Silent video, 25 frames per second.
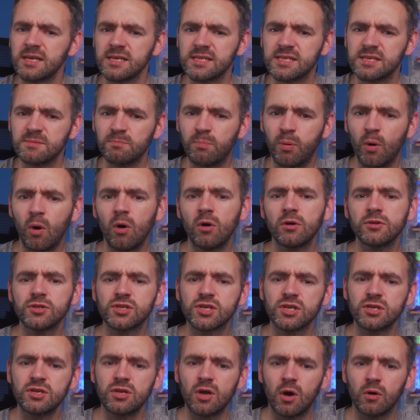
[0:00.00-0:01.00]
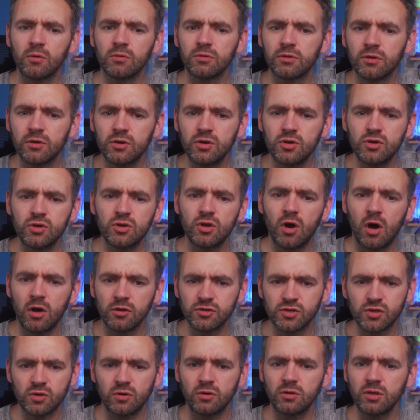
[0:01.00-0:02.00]
It's important to note that
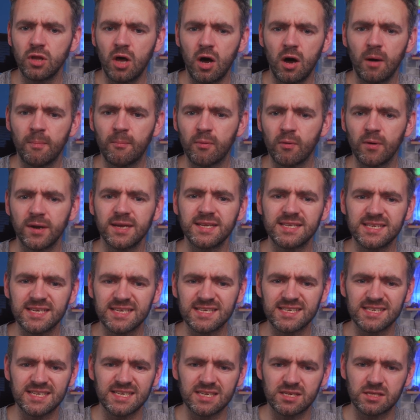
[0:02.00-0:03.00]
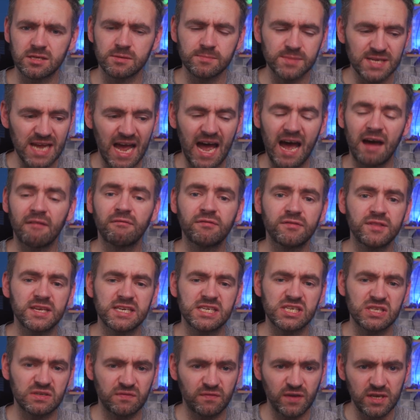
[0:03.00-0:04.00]
not all operating systems have
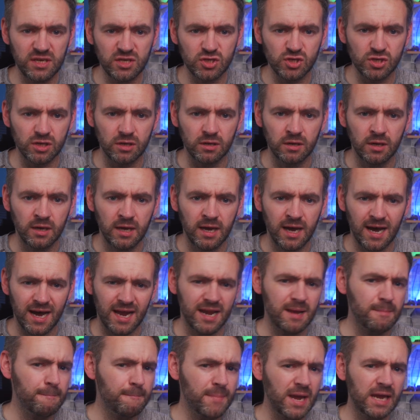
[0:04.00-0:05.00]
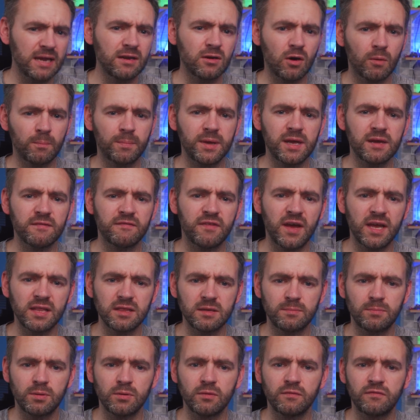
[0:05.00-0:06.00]
this feature, and it may not be
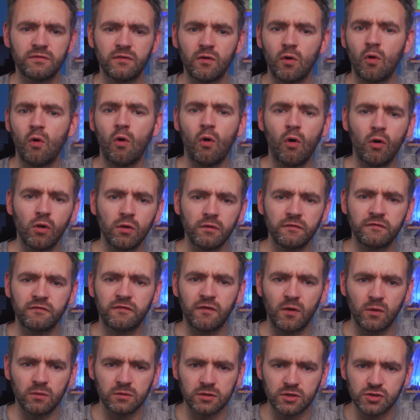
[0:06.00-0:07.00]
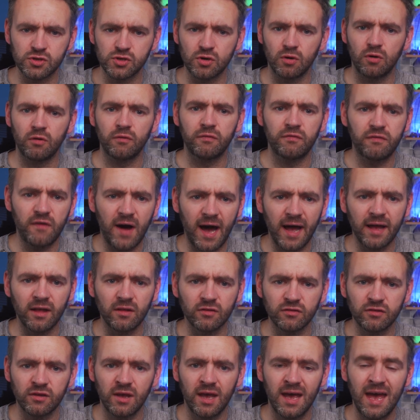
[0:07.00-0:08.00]
available for all folders or
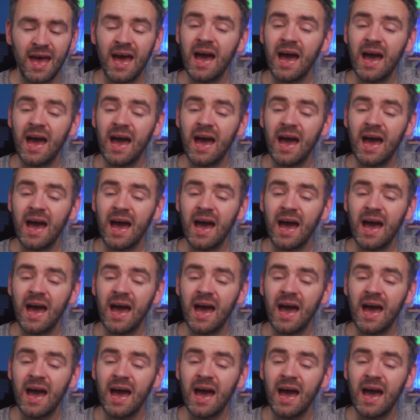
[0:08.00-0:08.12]
files.